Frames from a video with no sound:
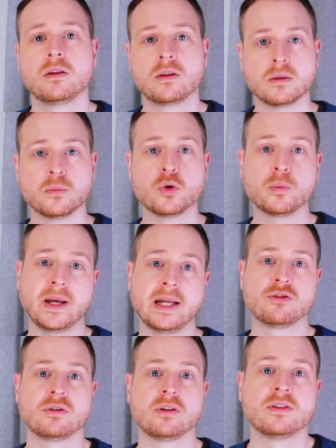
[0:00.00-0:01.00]
The more
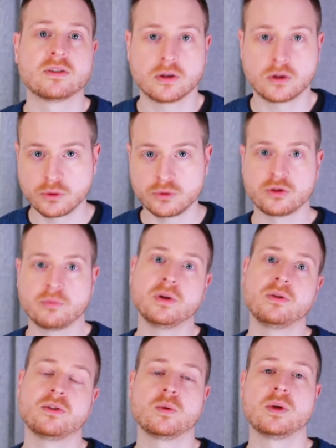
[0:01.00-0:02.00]
patrons that
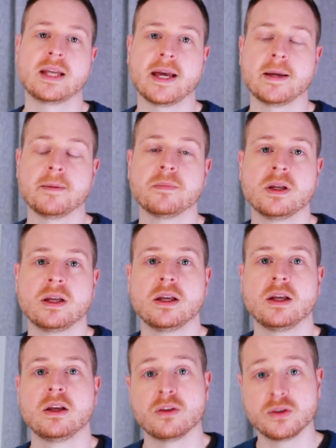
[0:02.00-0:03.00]
contribute to a game,
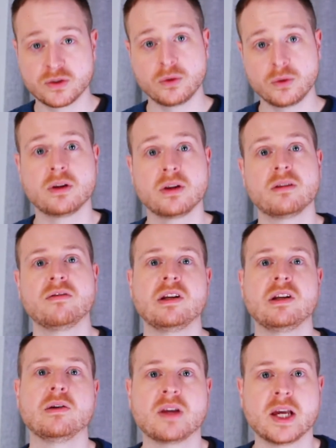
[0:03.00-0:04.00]
the sooner the
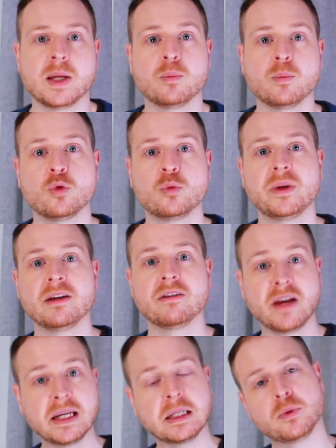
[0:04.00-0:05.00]
video game will be
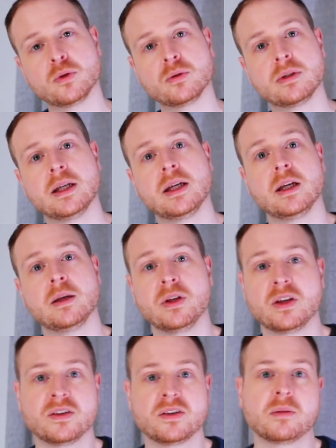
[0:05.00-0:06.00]
available,
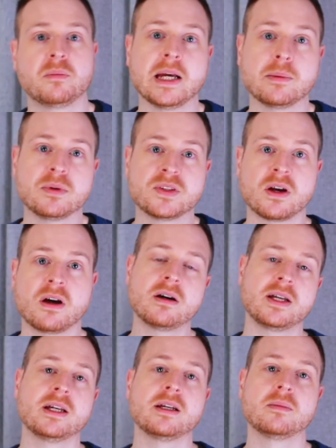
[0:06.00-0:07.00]
because I'd be able to
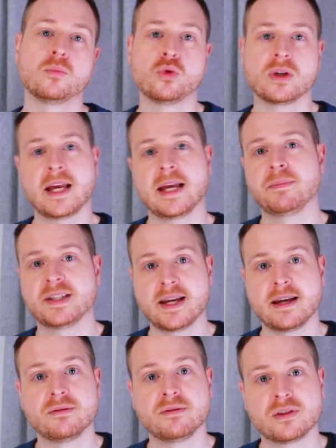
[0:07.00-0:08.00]
hire more game
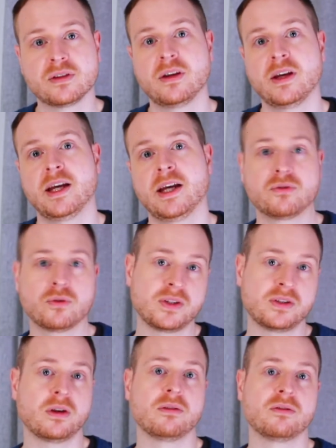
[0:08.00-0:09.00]
devs and a
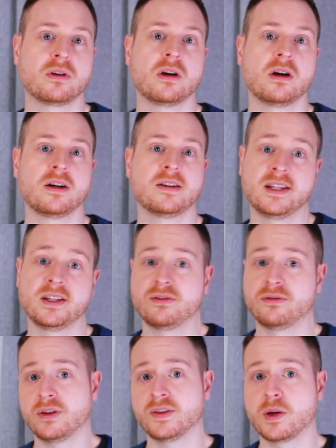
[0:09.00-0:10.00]
voiceover artist,
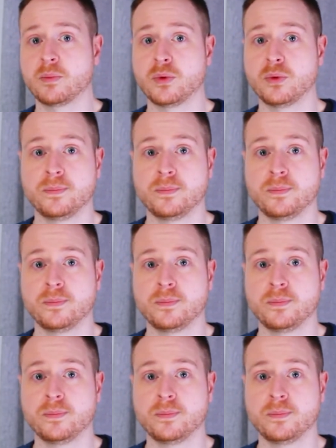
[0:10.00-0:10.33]
for example.